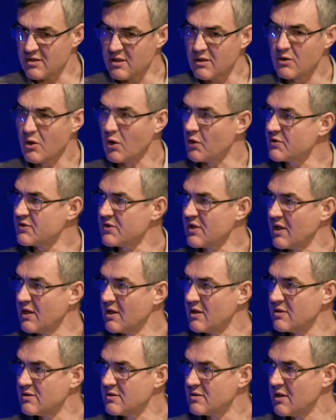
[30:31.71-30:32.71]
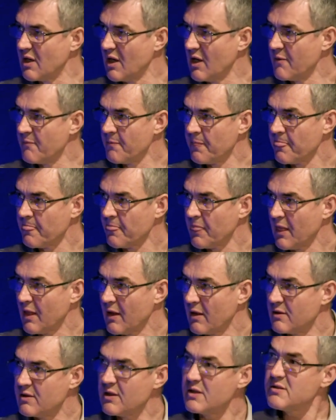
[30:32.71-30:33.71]
And God says,
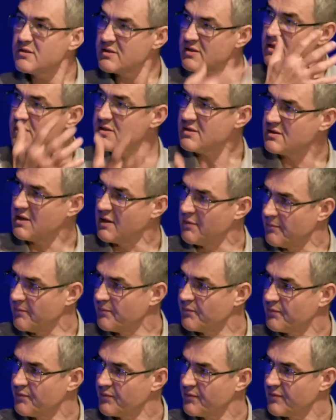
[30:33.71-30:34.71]
this system,